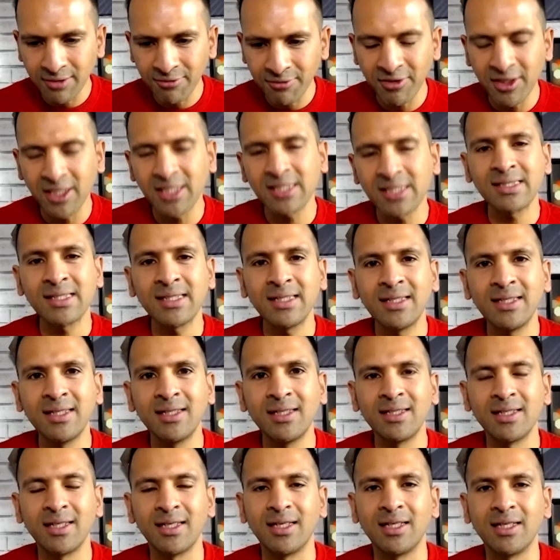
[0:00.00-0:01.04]
the first thing
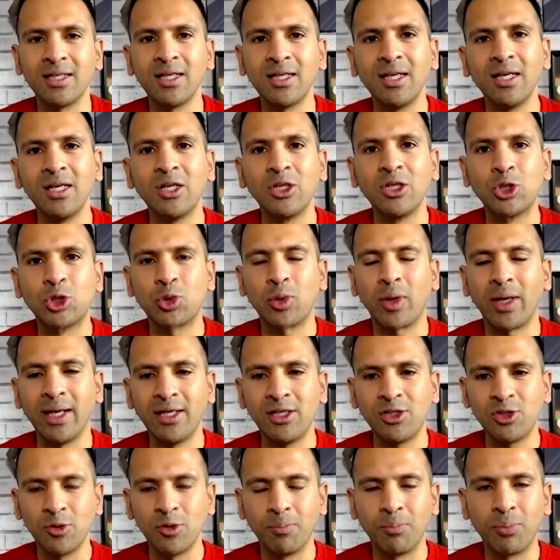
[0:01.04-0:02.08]
he did,
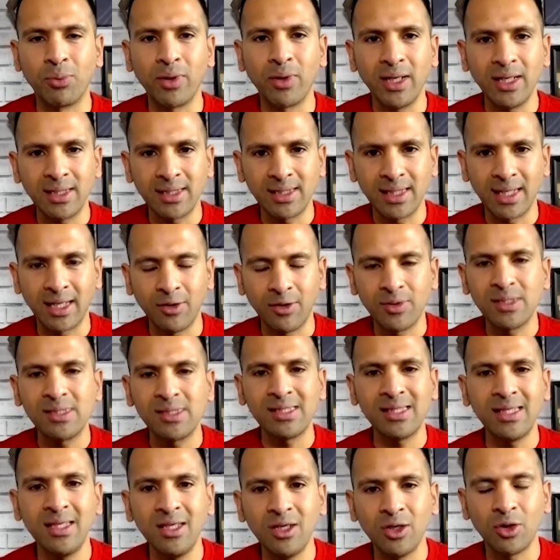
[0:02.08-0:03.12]
trying to break down
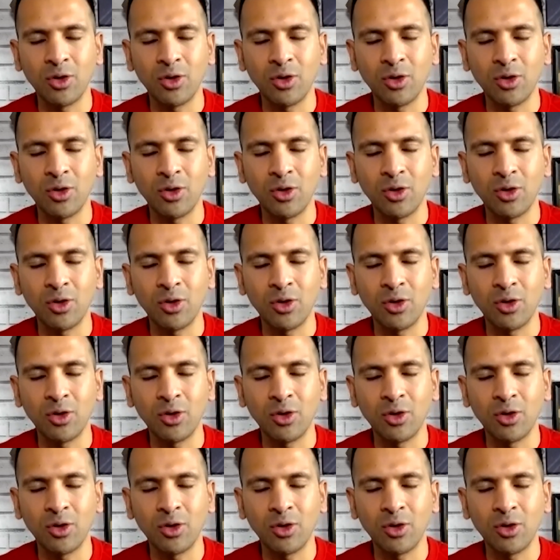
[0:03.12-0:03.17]
this